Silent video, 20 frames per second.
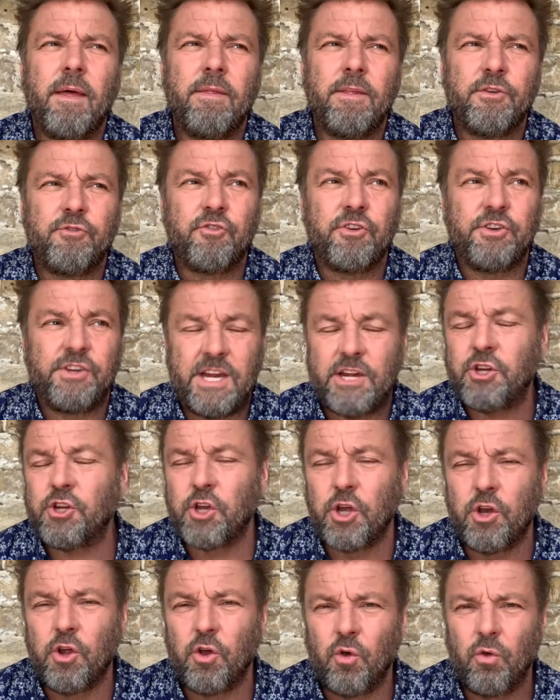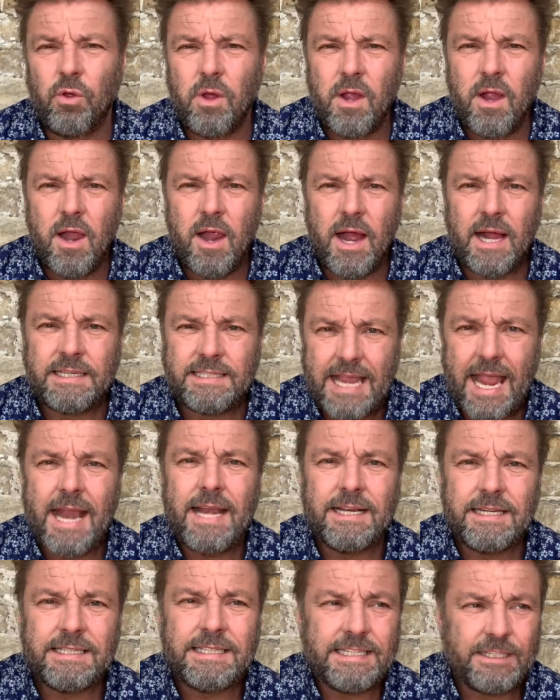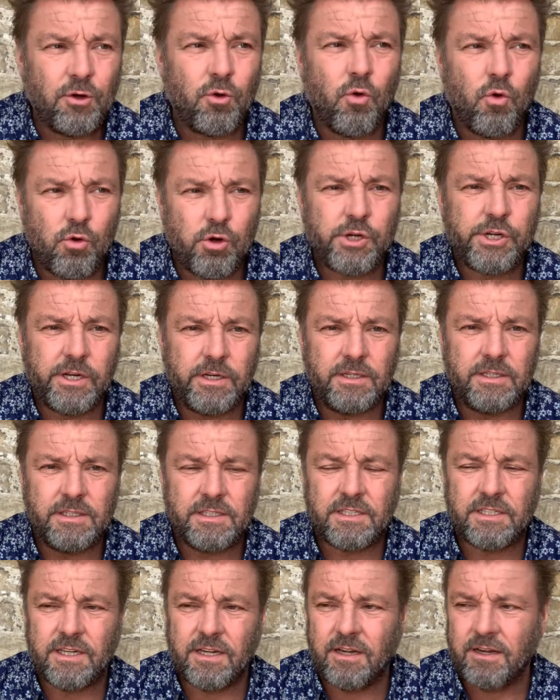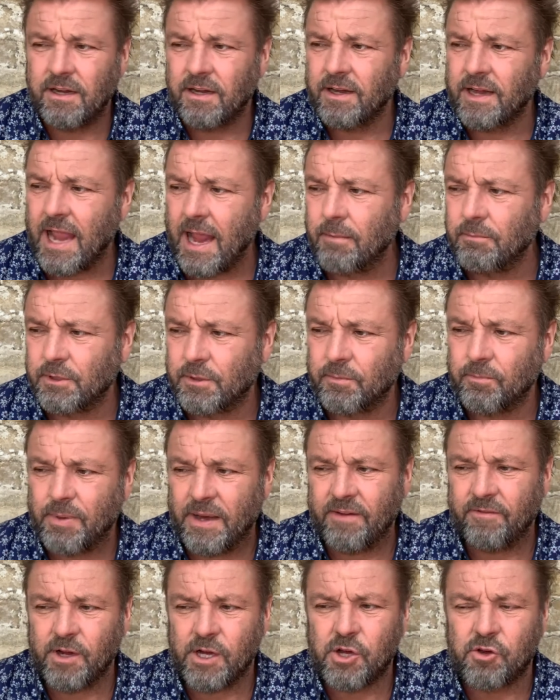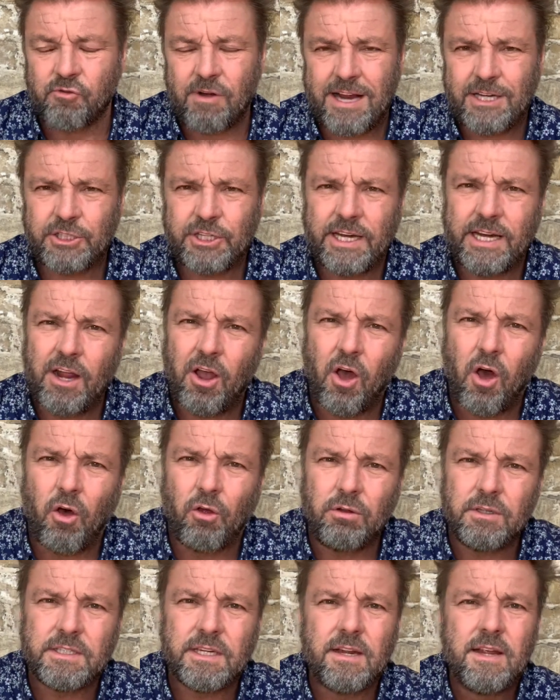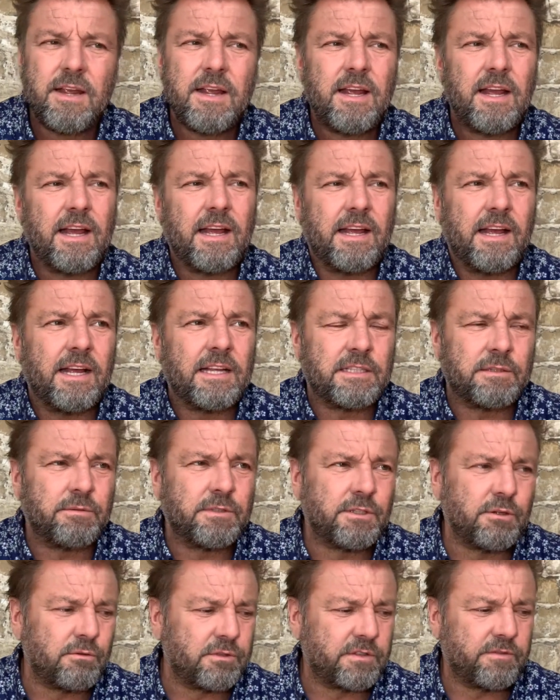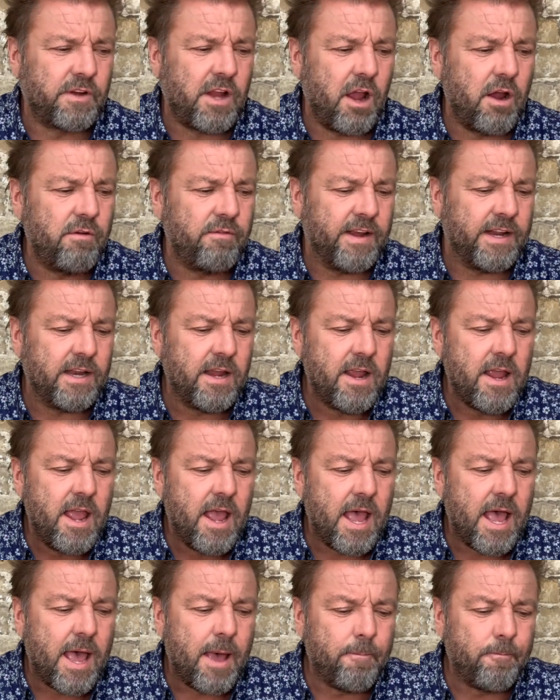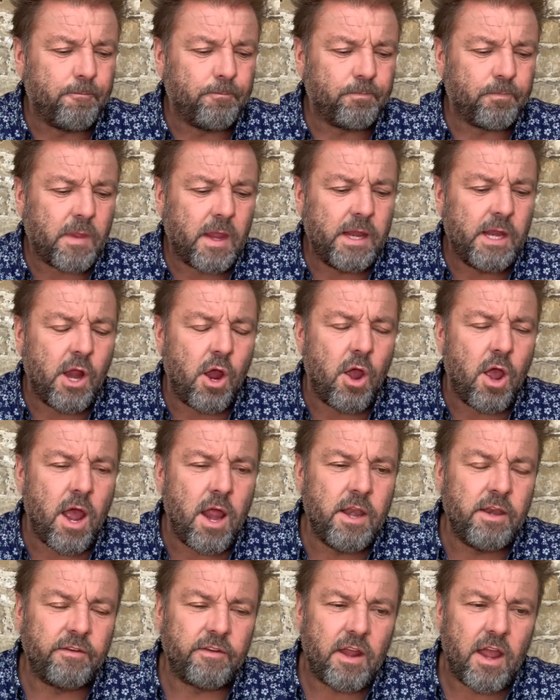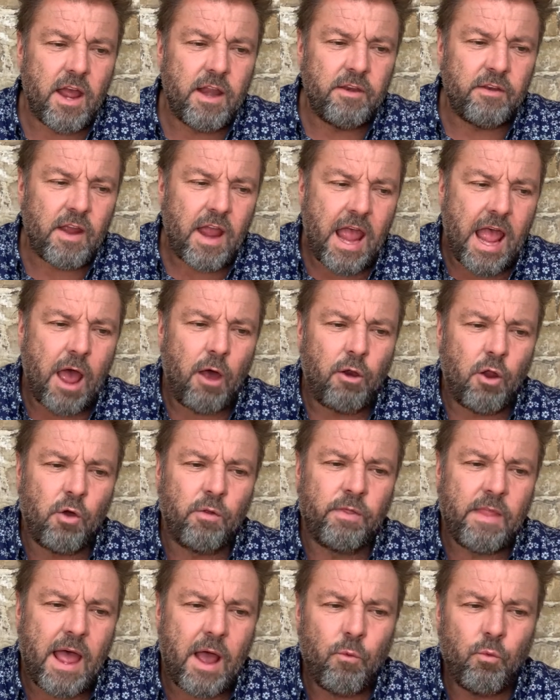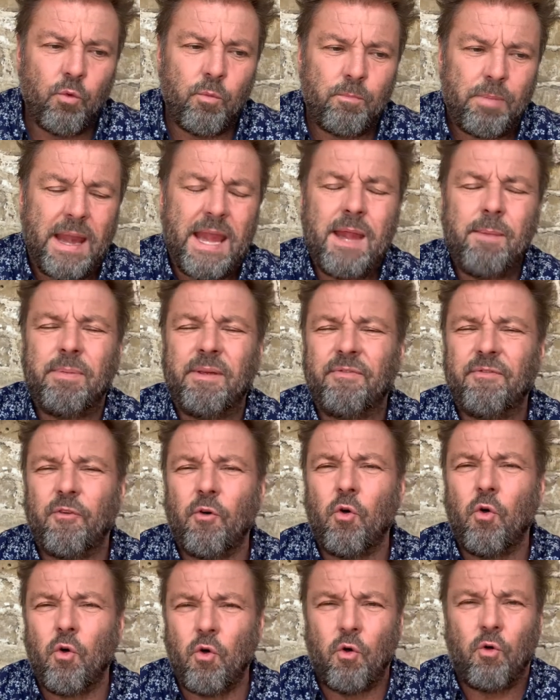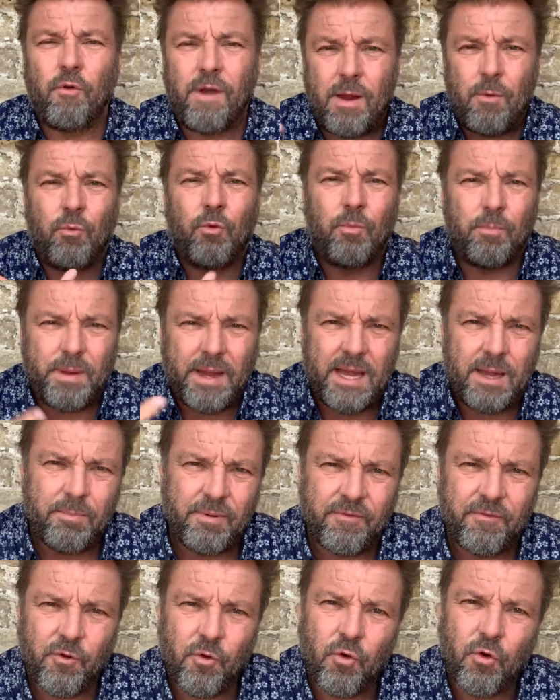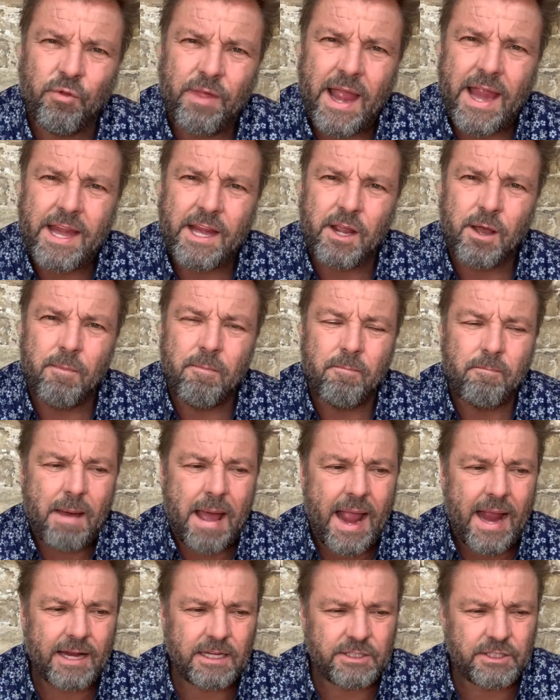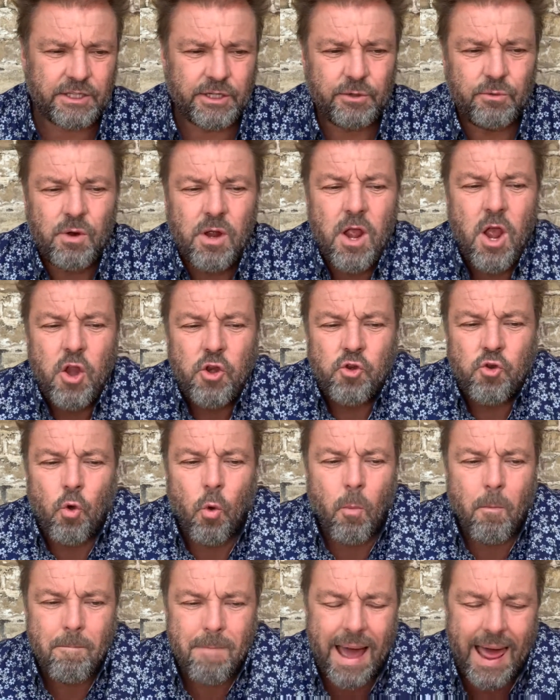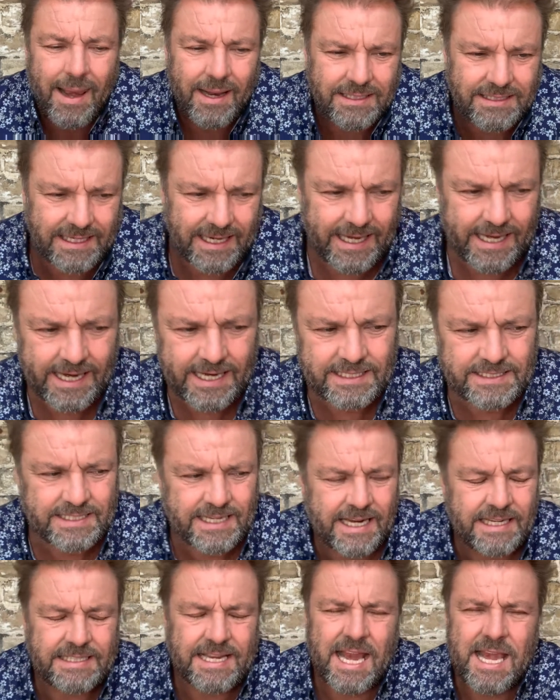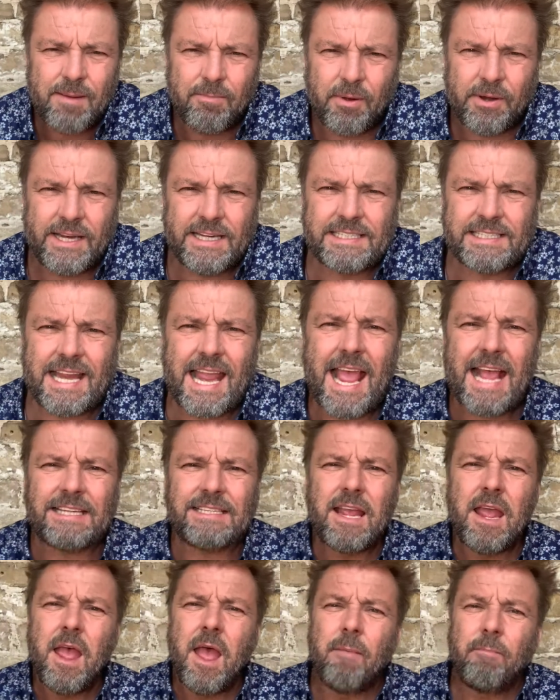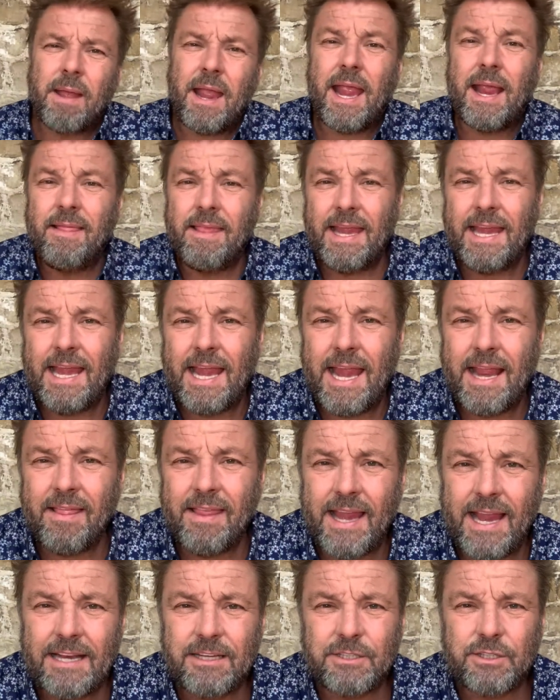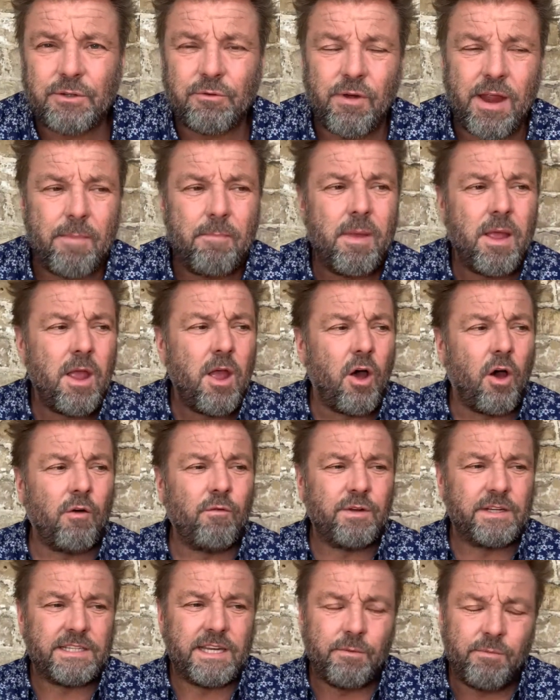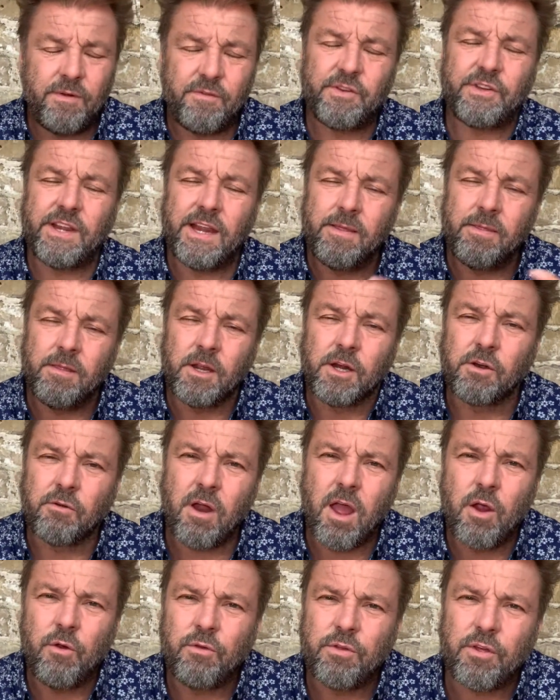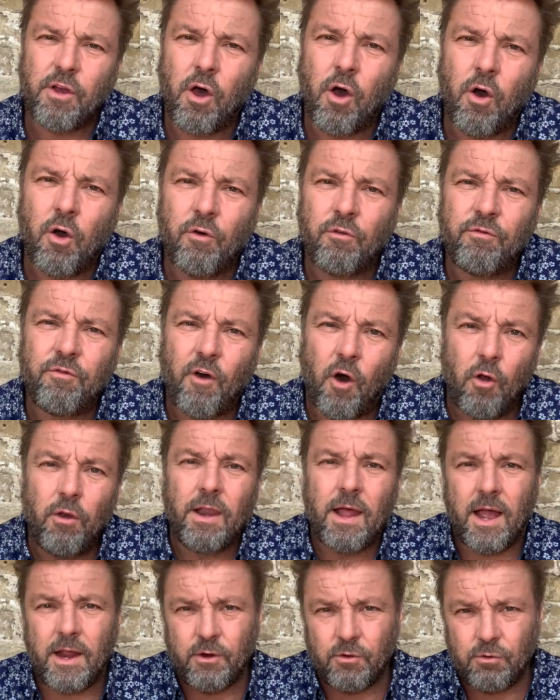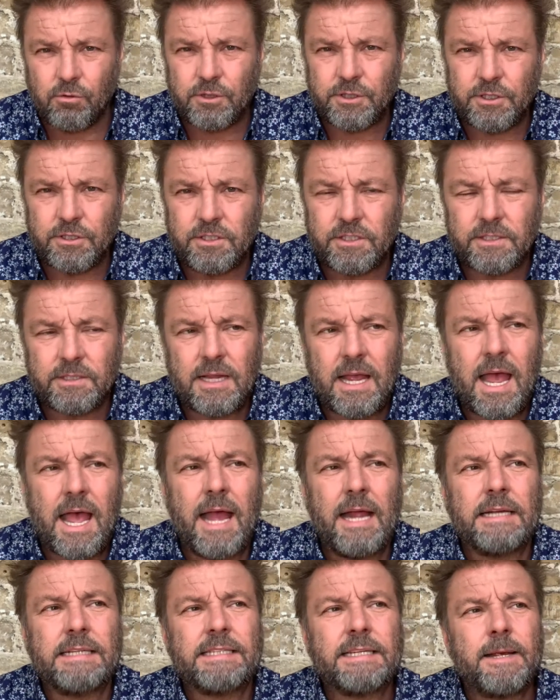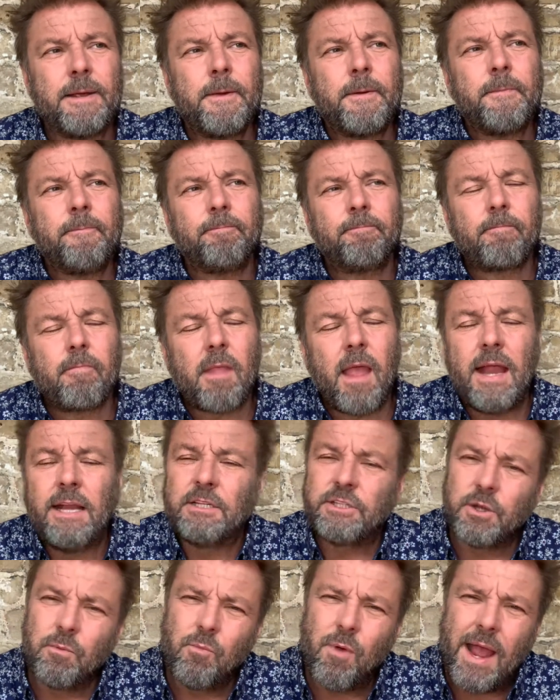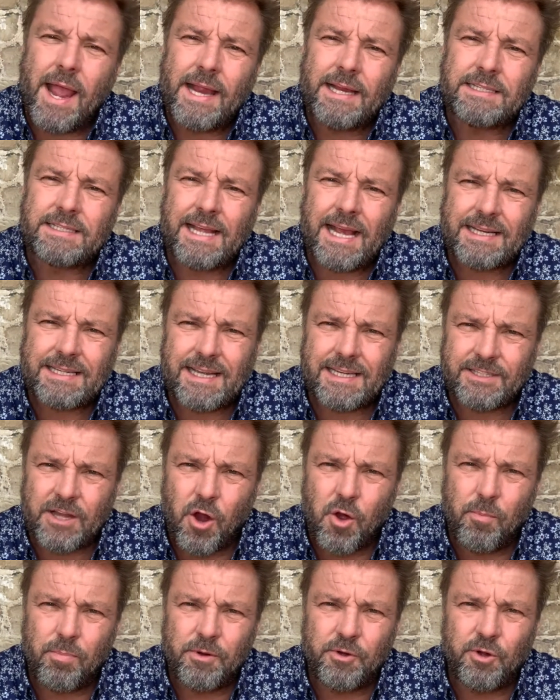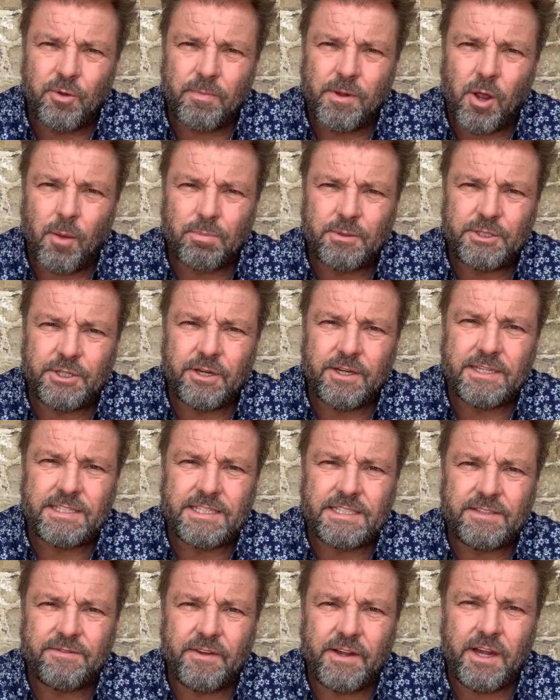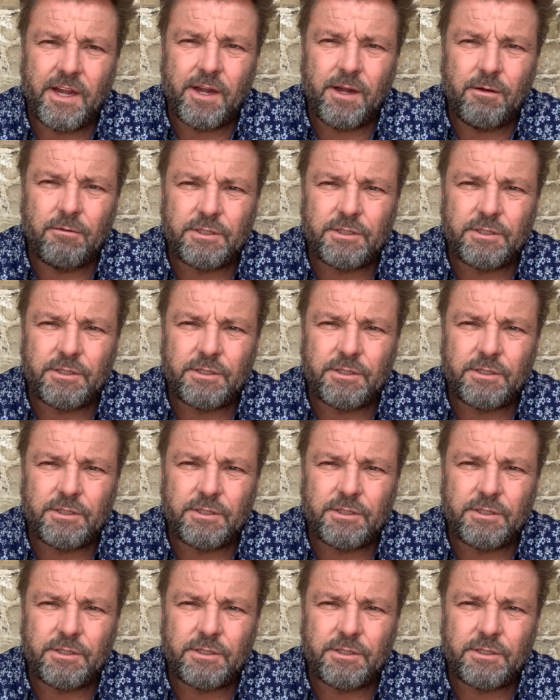traditional attended auctions came to a bit of a crashing halt as a result of COVID. And how long that will be before they come back to normality is anybody's guess. But in the interim, obviously we've seen the growth of online auctions, and in some ways that has opened up the opportunities for you